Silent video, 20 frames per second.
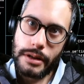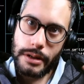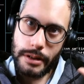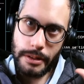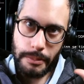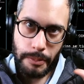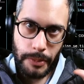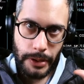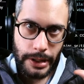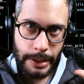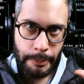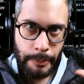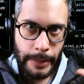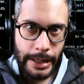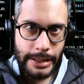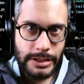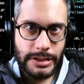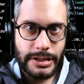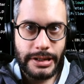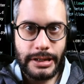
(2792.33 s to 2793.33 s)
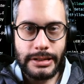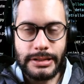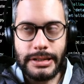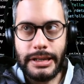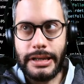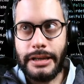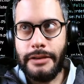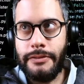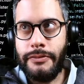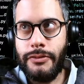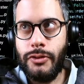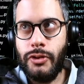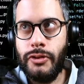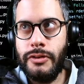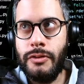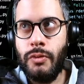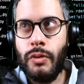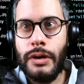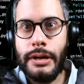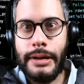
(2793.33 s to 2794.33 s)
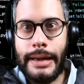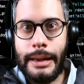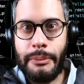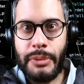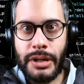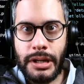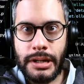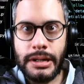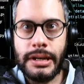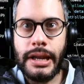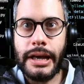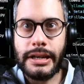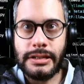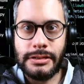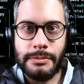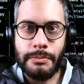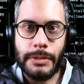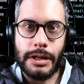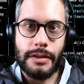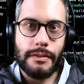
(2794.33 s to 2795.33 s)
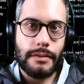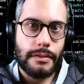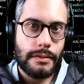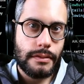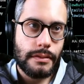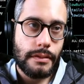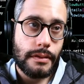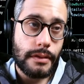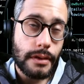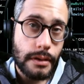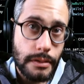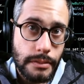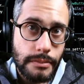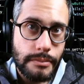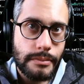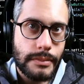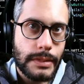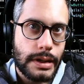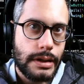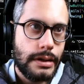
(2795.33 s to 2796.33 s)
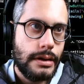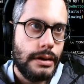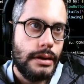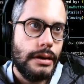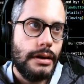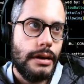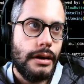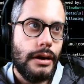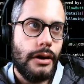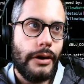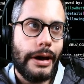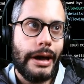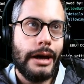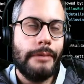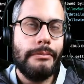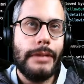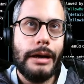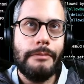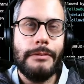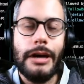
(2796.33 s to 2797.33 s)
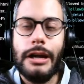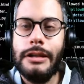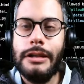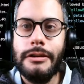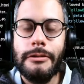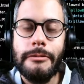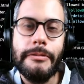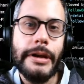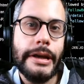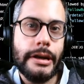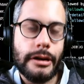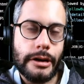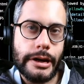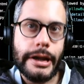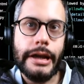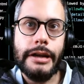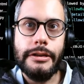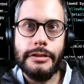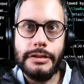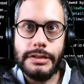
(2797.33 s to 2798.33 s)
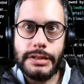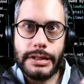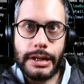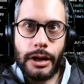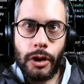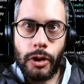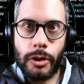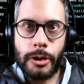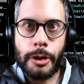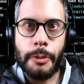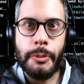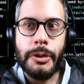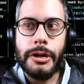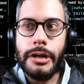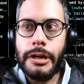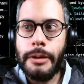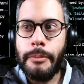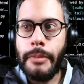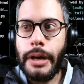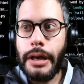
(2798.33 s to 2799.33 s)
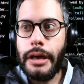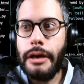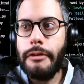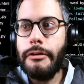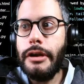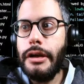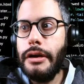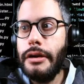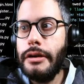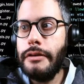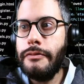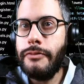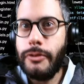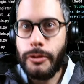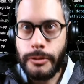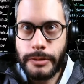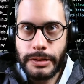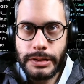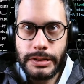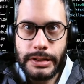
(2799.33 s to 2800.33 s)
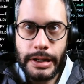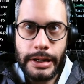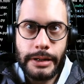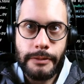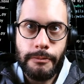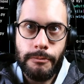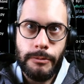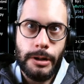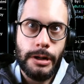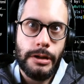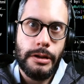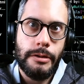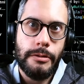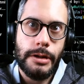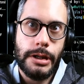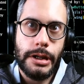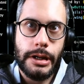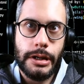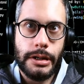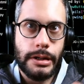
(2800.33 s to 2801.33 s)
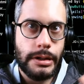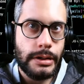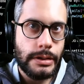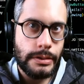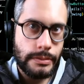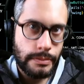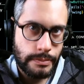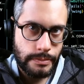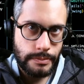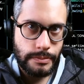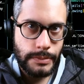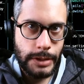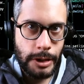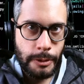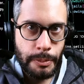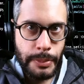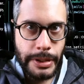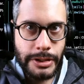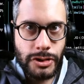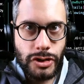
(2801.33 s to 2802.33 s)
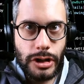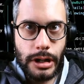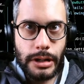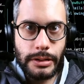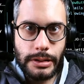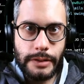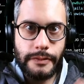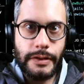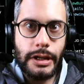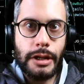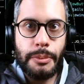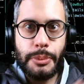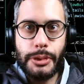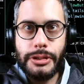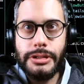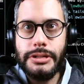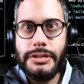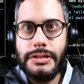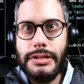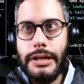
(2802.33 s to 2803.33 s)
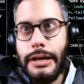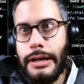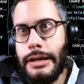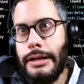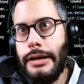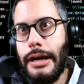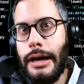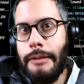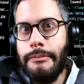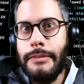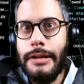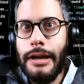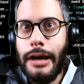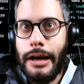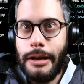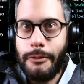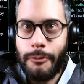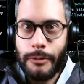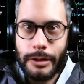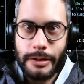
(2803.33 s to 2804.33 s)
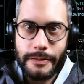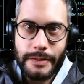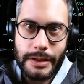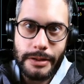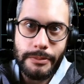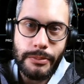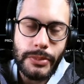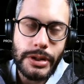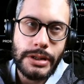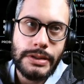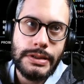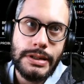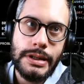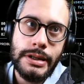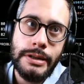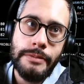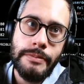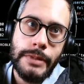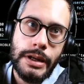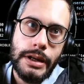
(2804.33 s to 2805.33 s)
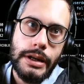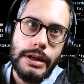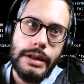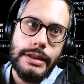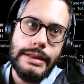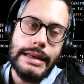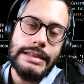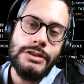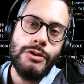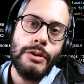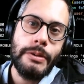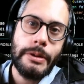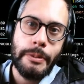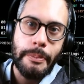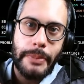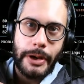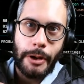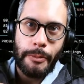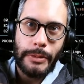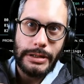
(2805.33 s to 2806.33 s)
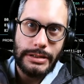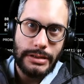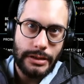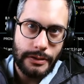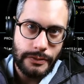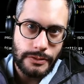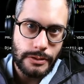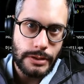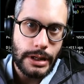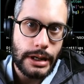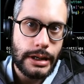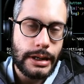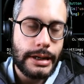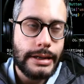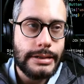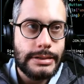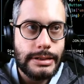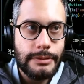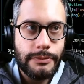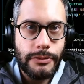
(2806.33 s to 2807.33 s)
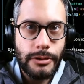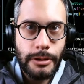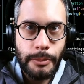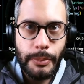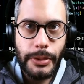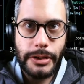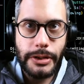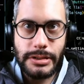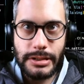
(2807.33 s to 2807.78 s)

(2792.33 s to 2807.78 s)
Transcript: but I managed to get a ticket for the one happening next month. So, okay, I'm not on the radar. I get it. There's like a whole community in my area for these like really, really, big shot developers, and I'm not one of them. But that's who I'm comparing myself to. Yeah, I guess if I compare